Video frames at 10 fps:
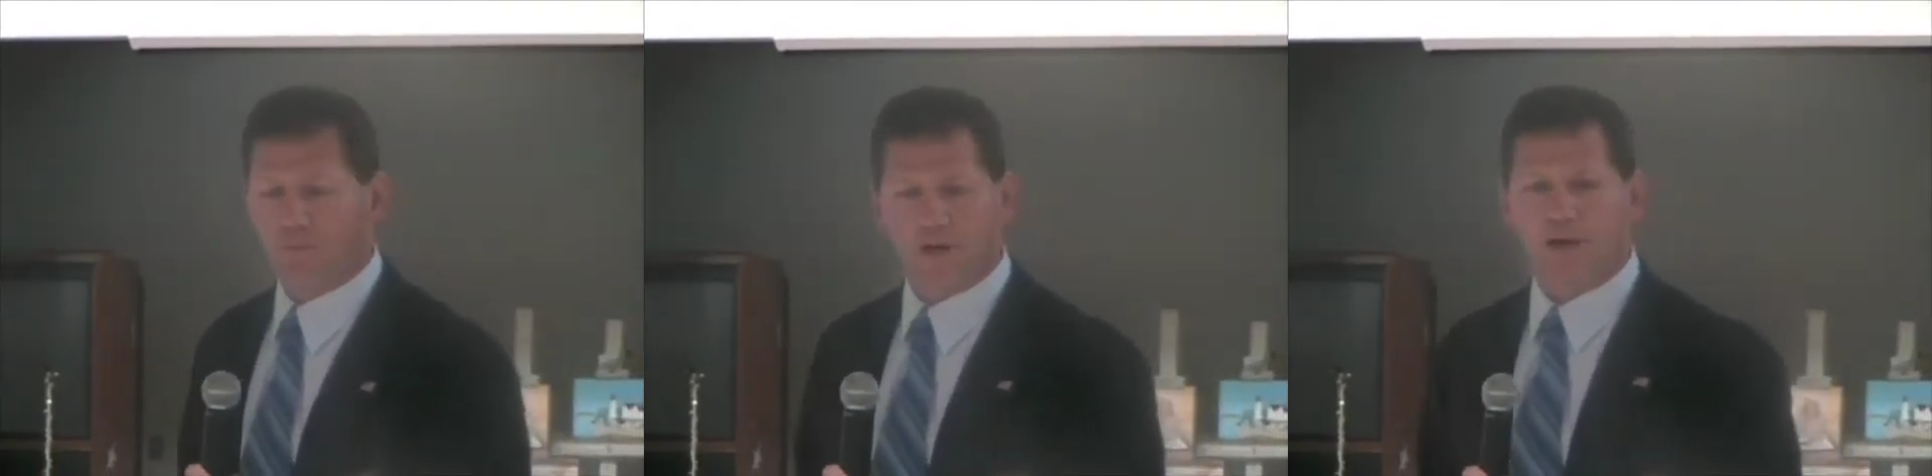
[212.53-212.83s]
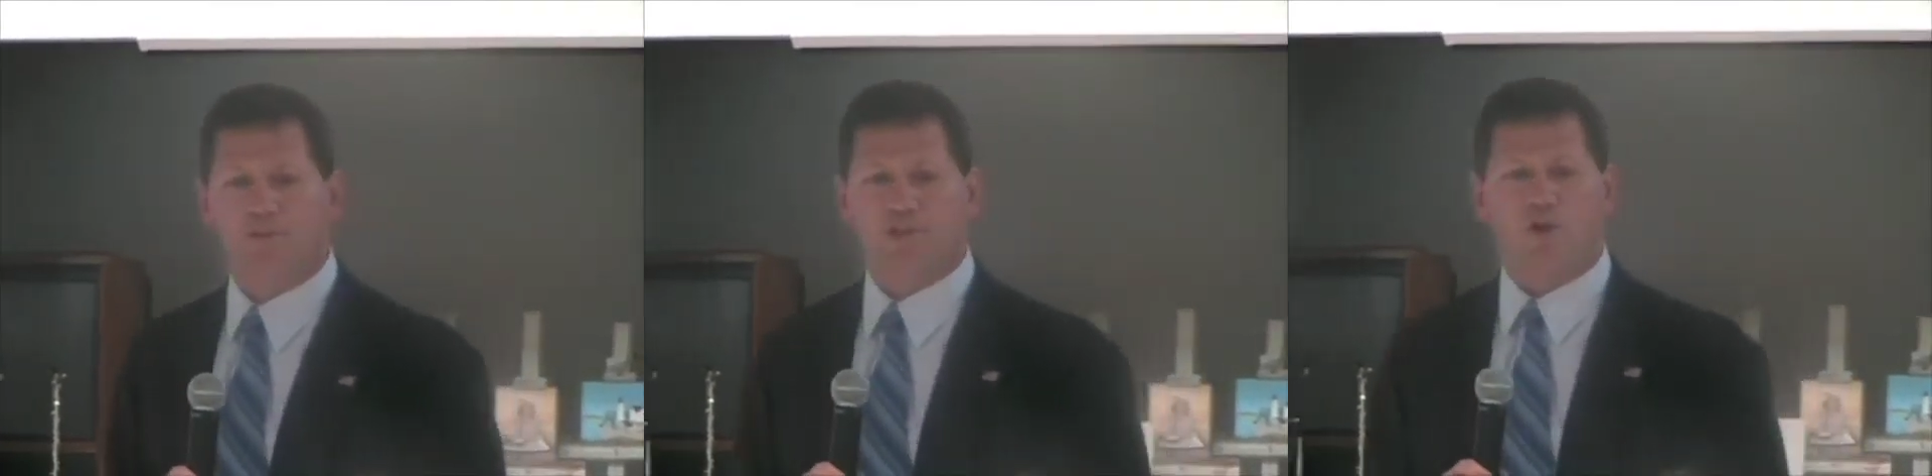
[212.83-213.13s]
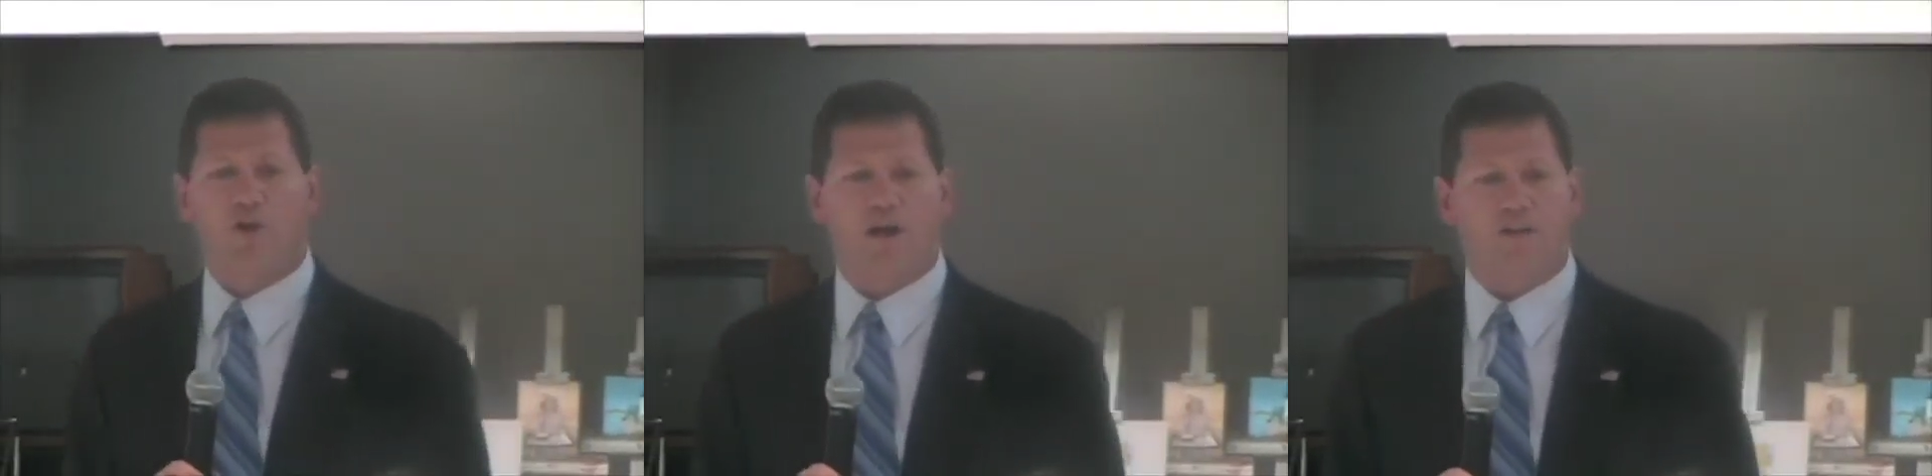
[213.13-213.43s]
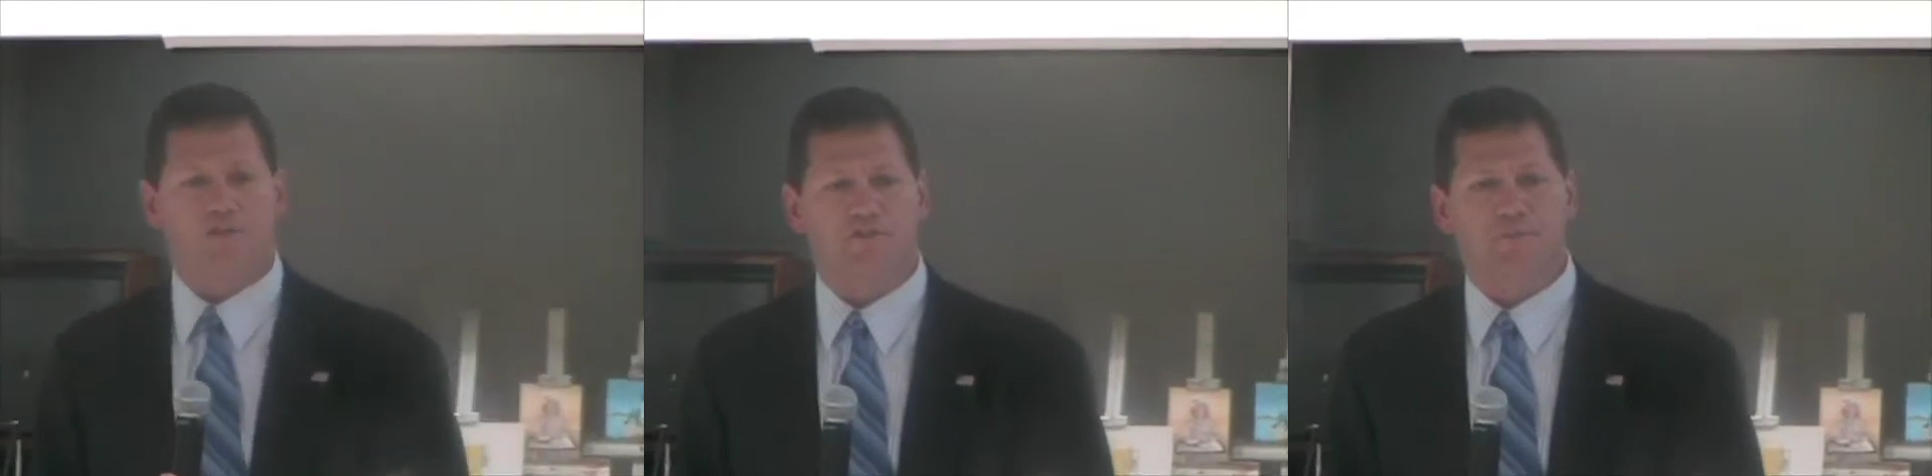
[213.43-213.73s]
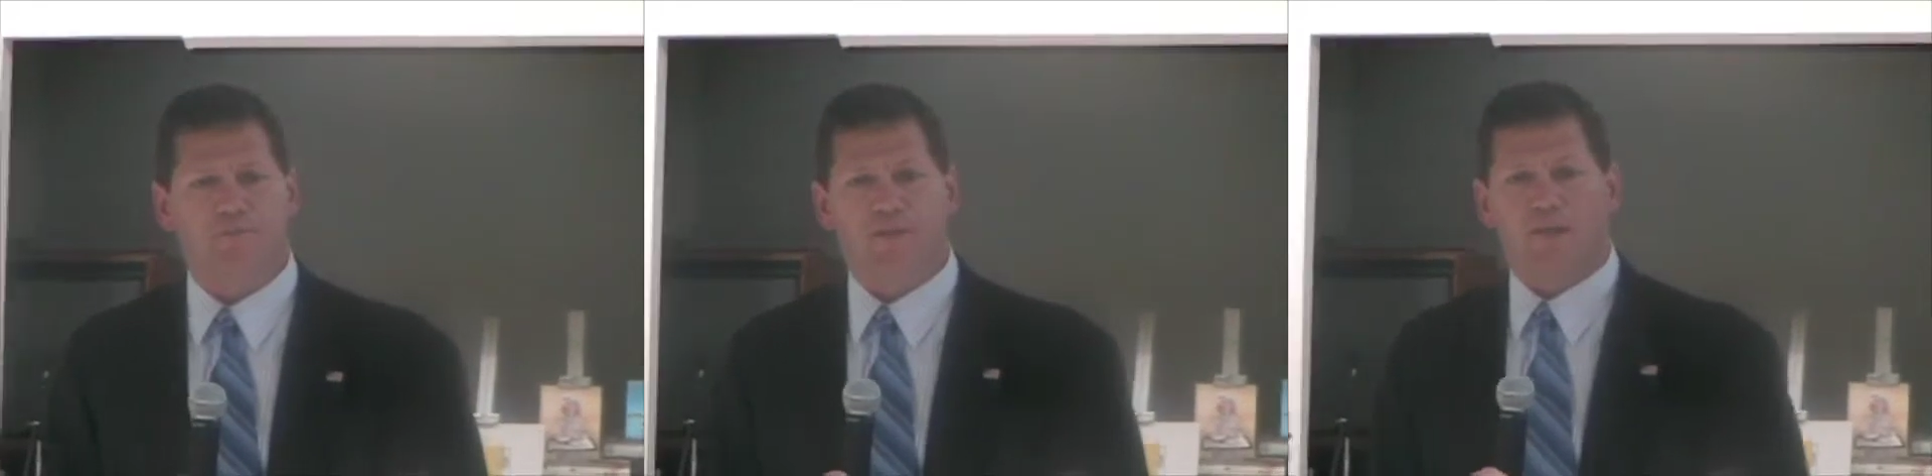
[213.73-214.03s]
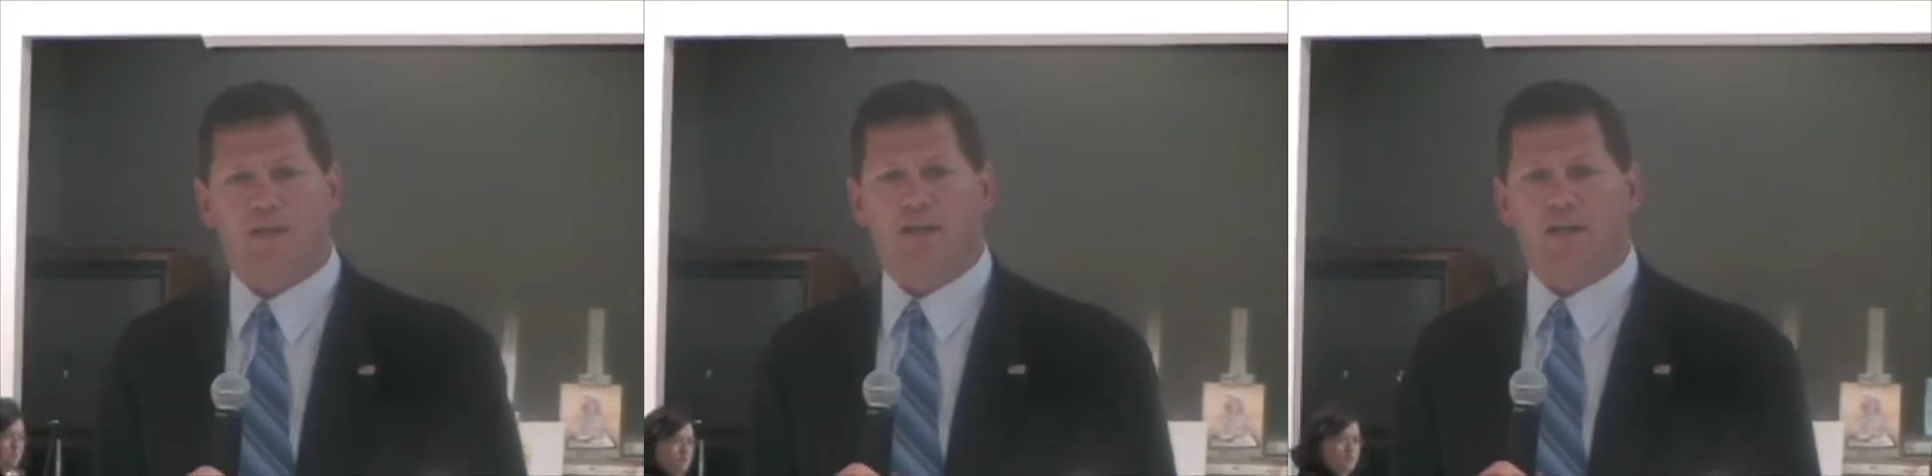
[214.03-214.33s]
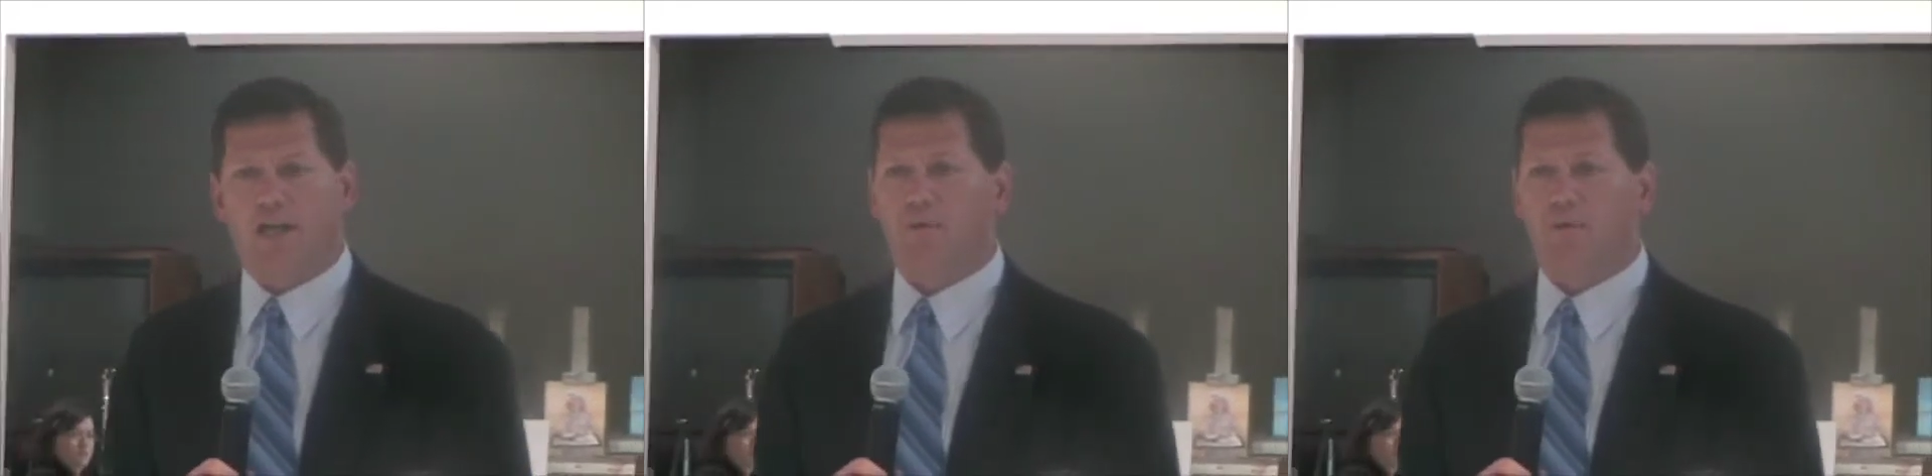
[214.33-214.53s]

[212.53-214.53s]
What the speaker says: when I went to college and